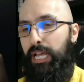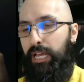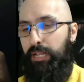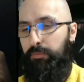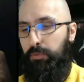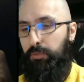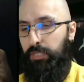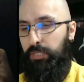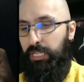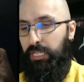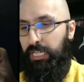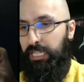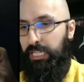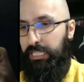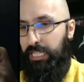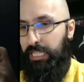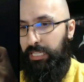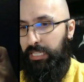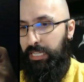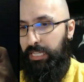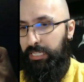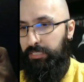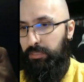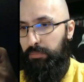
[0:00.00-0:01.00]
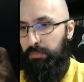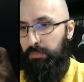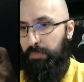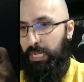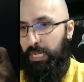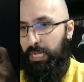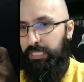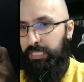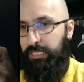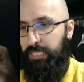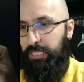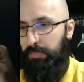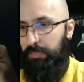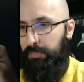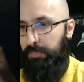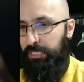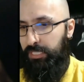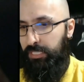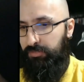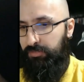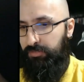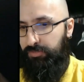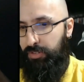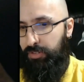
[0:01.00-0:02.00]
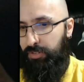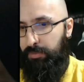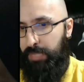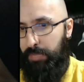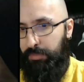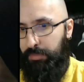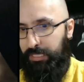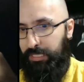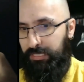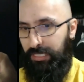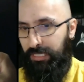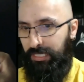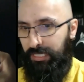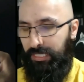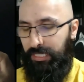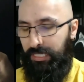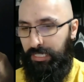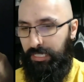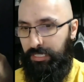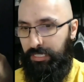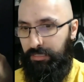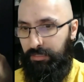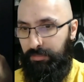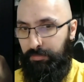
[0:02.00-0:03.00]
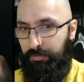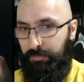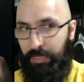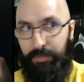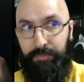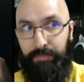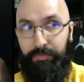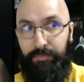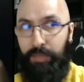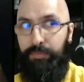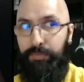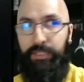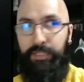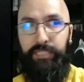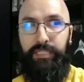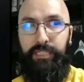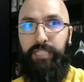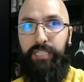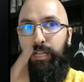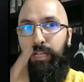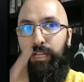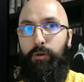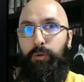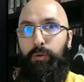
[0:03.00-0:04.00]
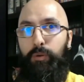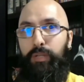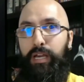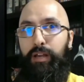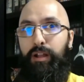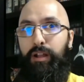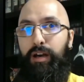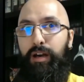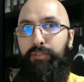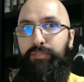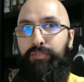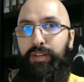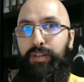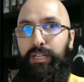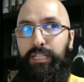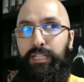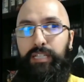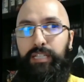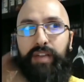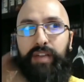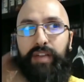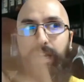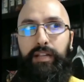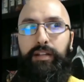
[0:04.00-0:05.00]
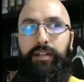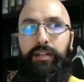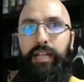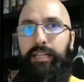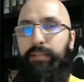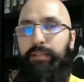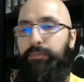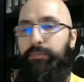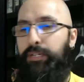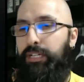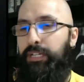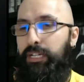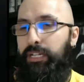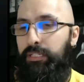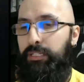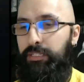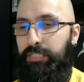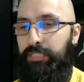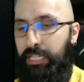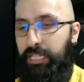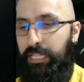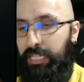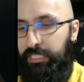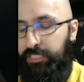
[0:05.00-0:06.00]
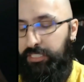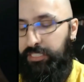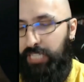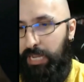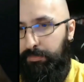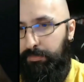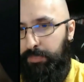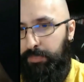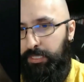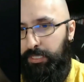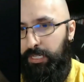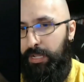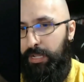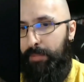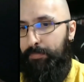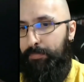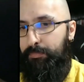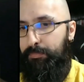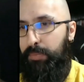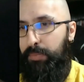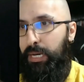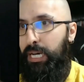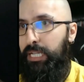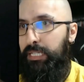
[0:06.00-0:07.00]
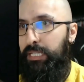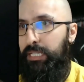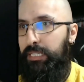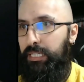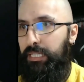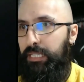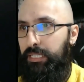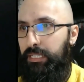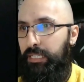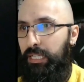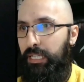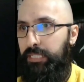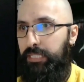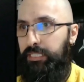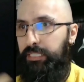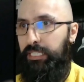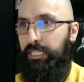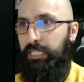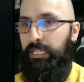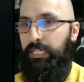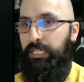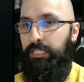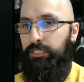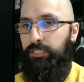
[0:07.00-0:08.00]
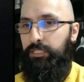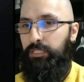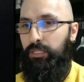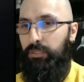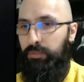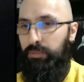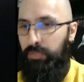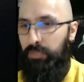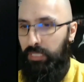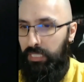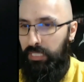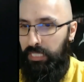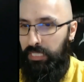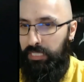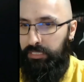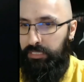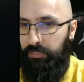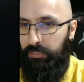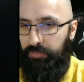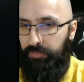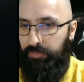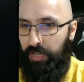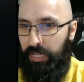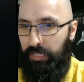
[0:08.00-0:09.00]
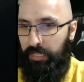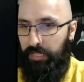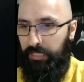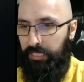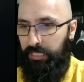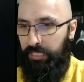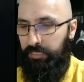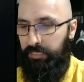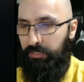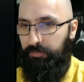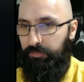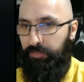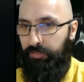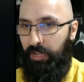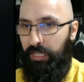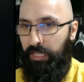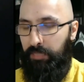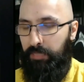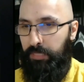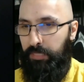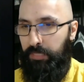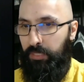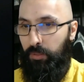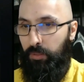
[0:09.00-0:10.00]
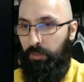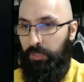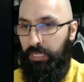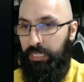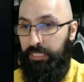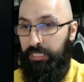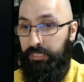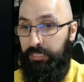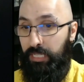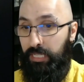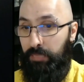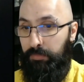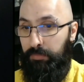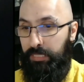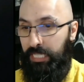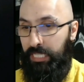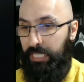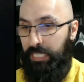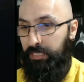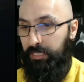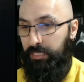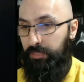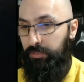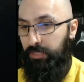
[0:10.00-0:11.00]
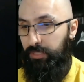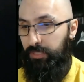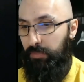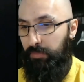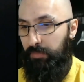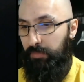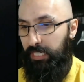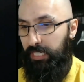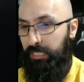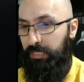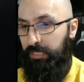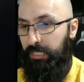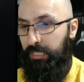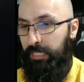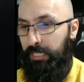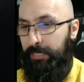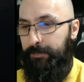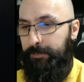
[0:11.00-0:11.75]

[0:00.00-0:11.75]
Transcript: And we're gonna get that next 3 pages. Let me just confirm that because I know maybe this does the whole cutoff cliffhanger, and then we're gonna learn that next chapter. But let's see. So until finally, Midoriya is up and he has to do something here.